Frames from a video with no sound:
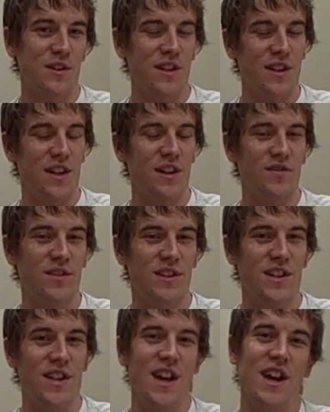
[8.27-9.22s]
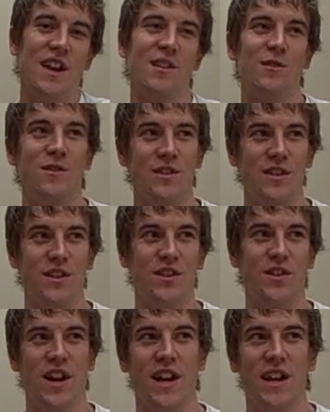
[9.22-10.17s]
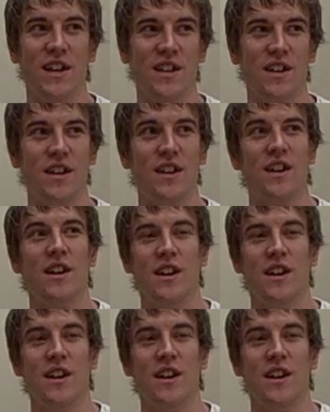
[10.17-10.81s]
we're going to cover today in order to try and